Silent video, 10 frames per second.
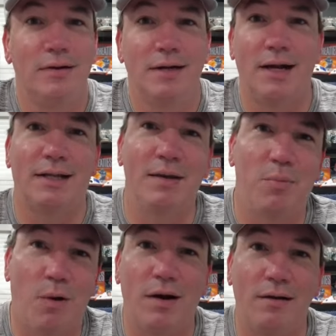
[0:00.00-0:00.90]
Got to keep
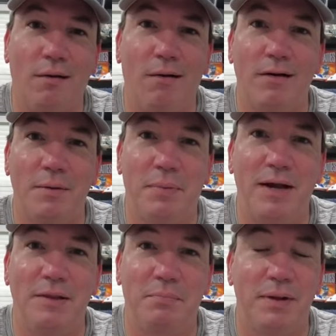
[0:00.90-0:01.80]
working hard to
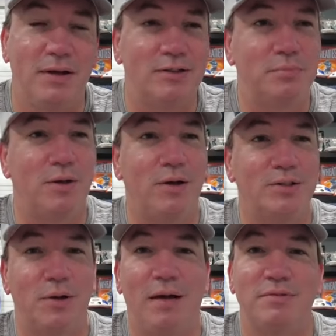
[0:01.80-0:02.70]
pay the bills, but
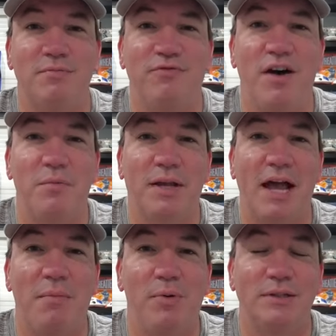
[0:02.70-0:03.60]
also have some fun with
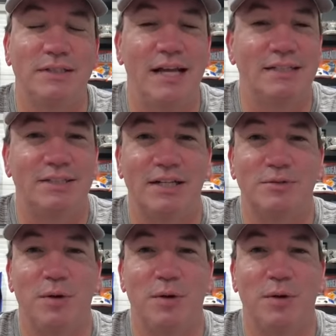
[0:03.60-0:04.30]
Cowboys Nation. That's